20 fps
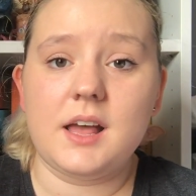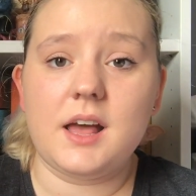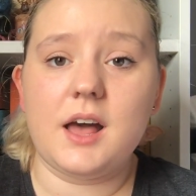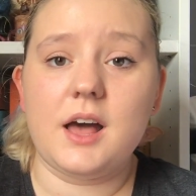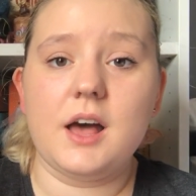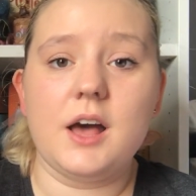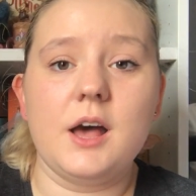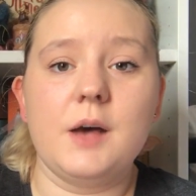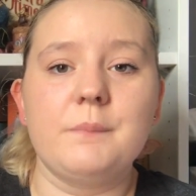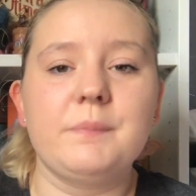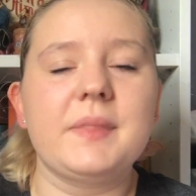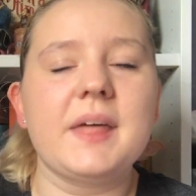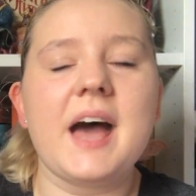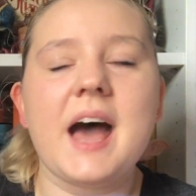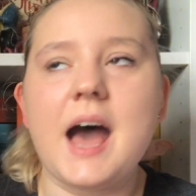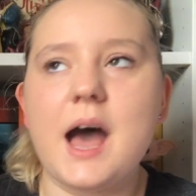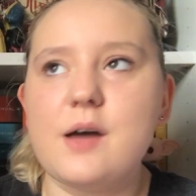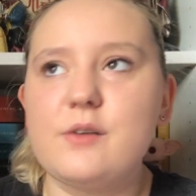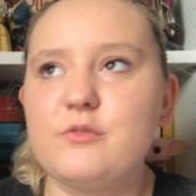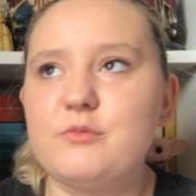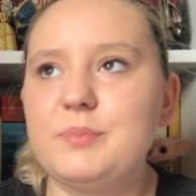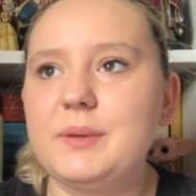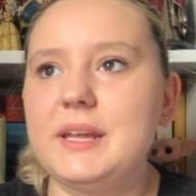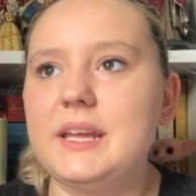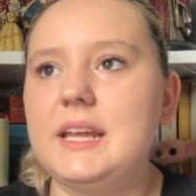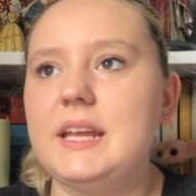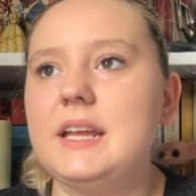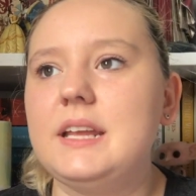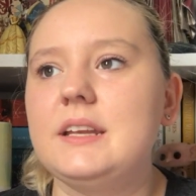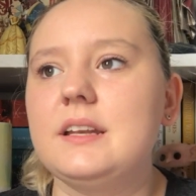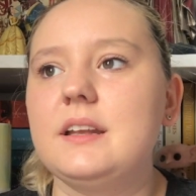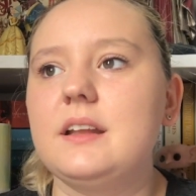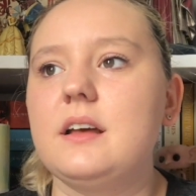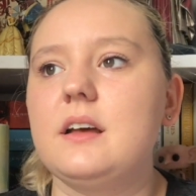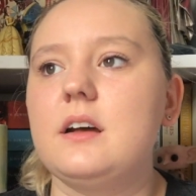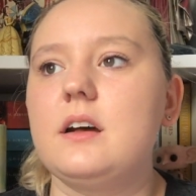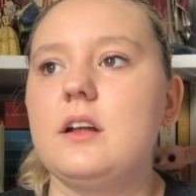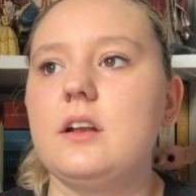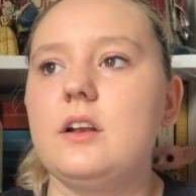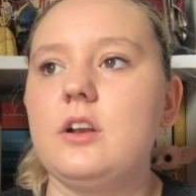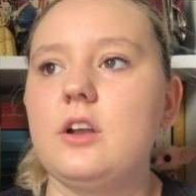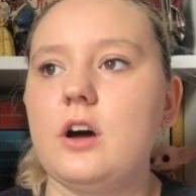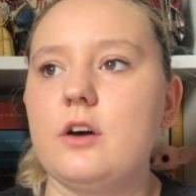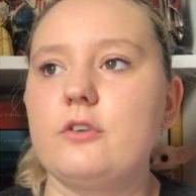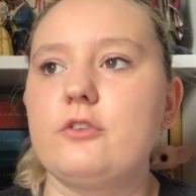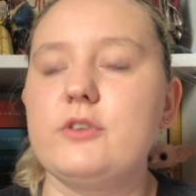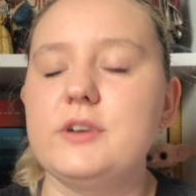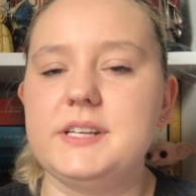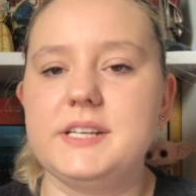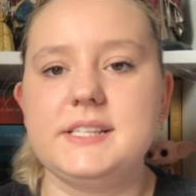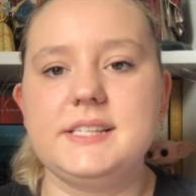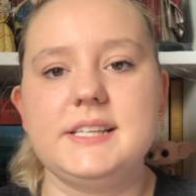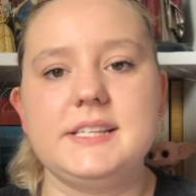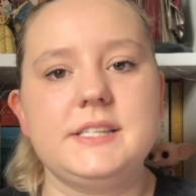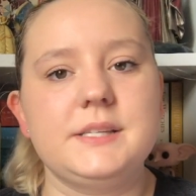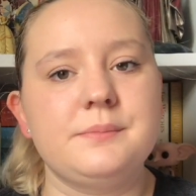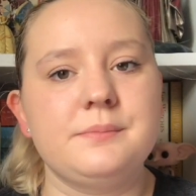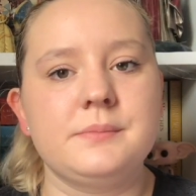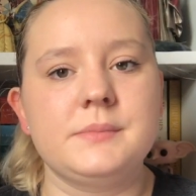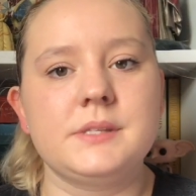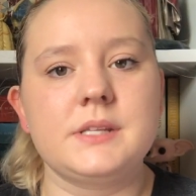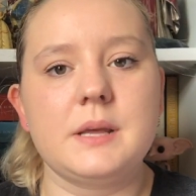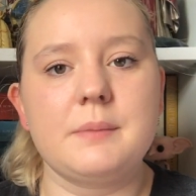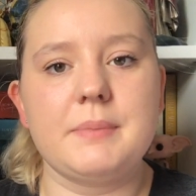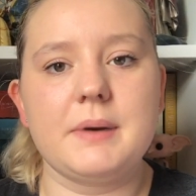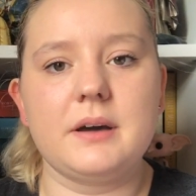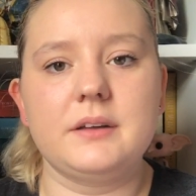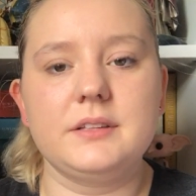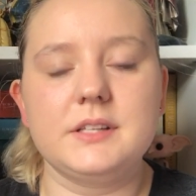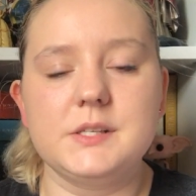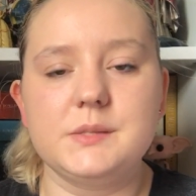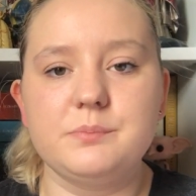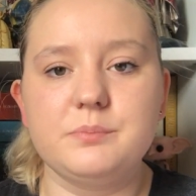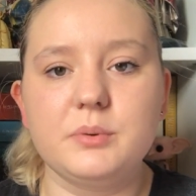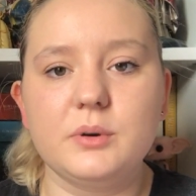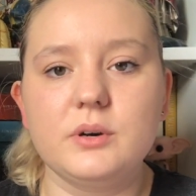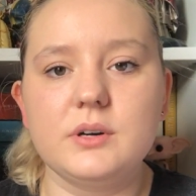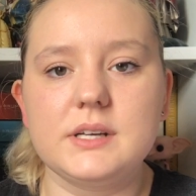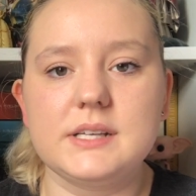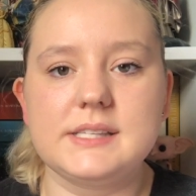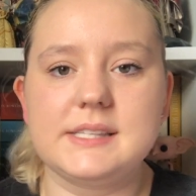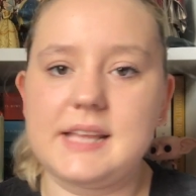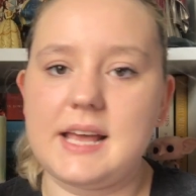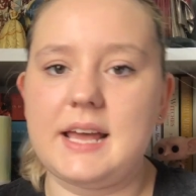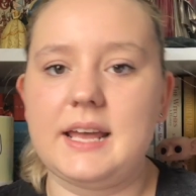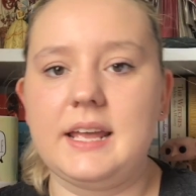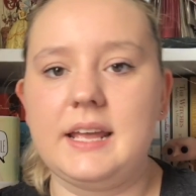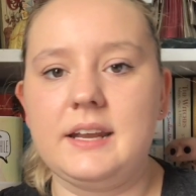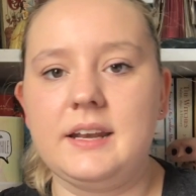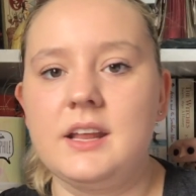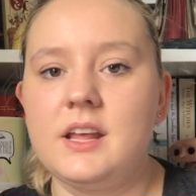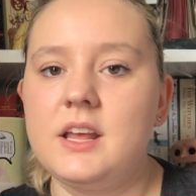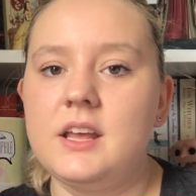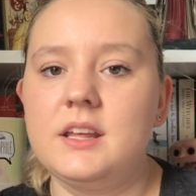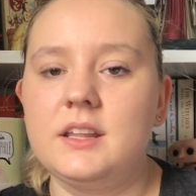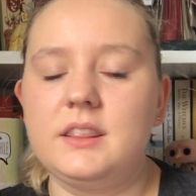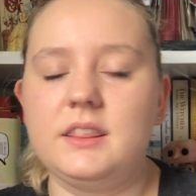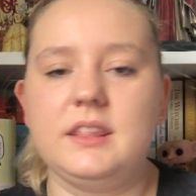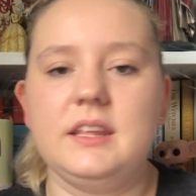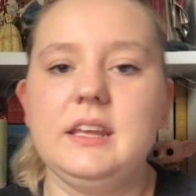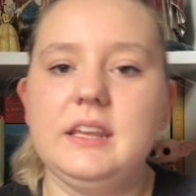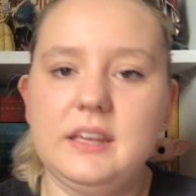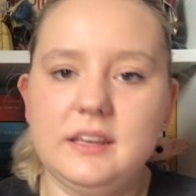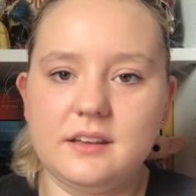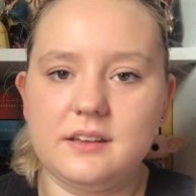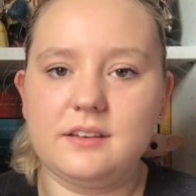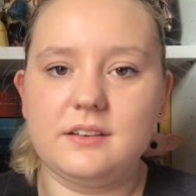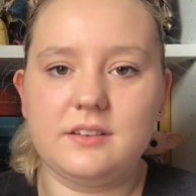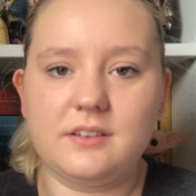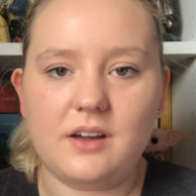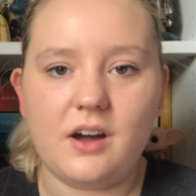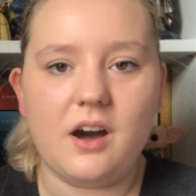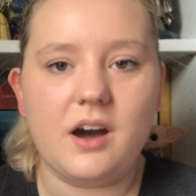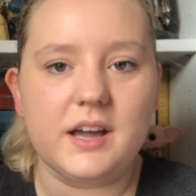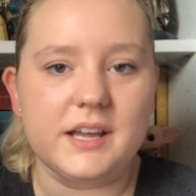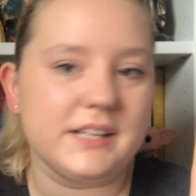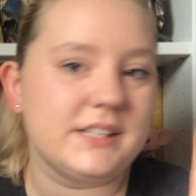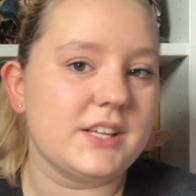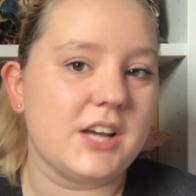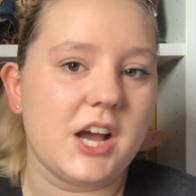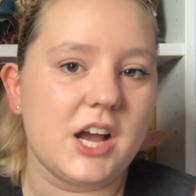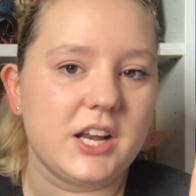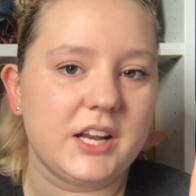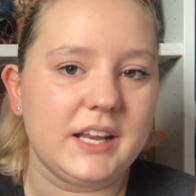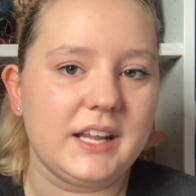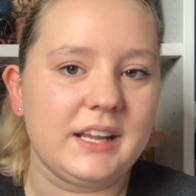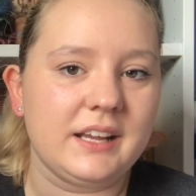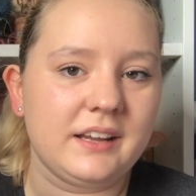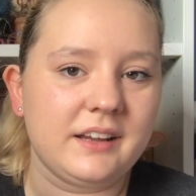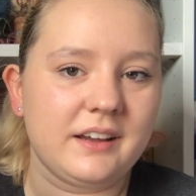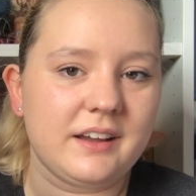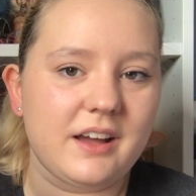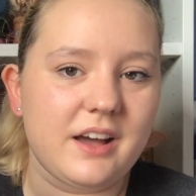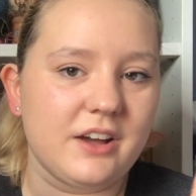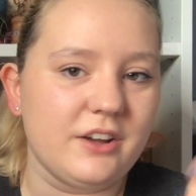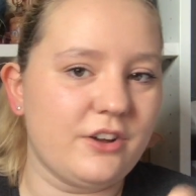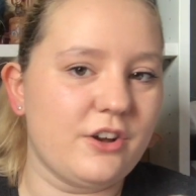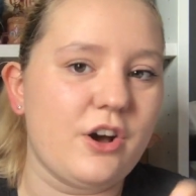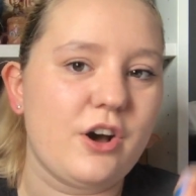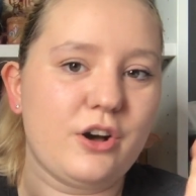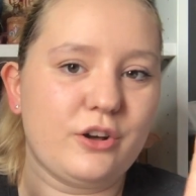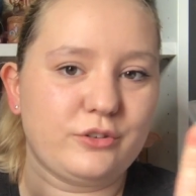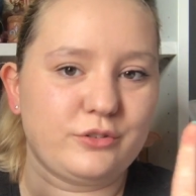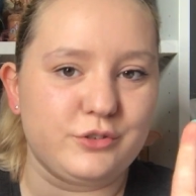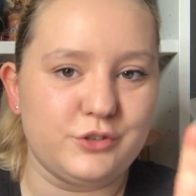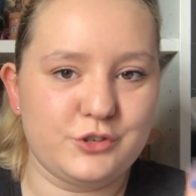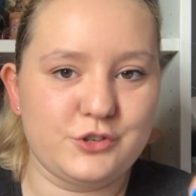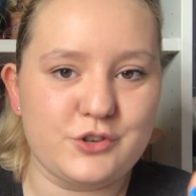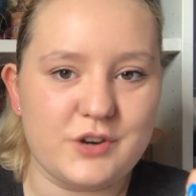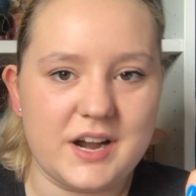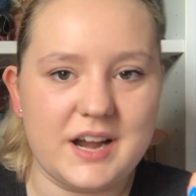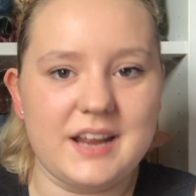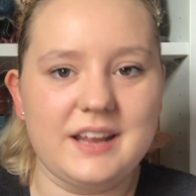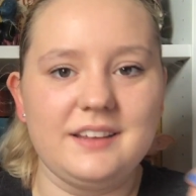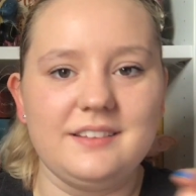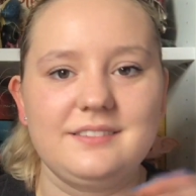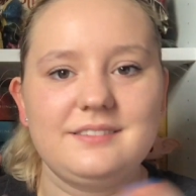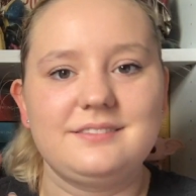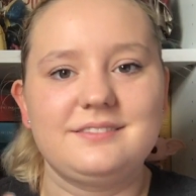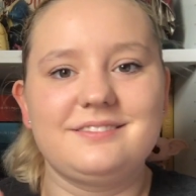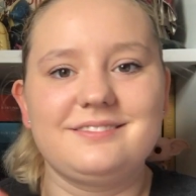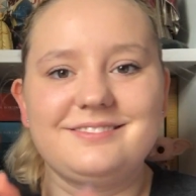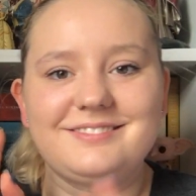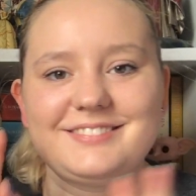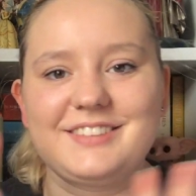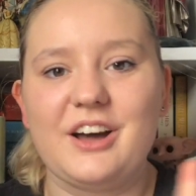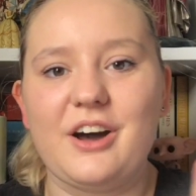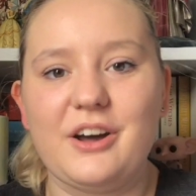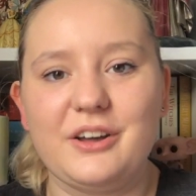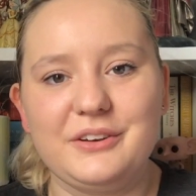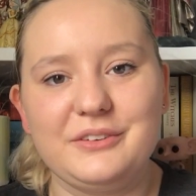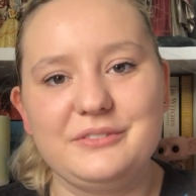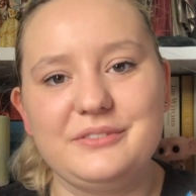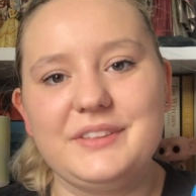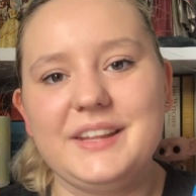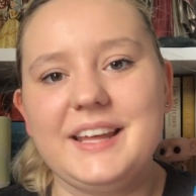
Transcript: Um, there have been a lot of criticisms about this book saying the guy turning a girl straight kind of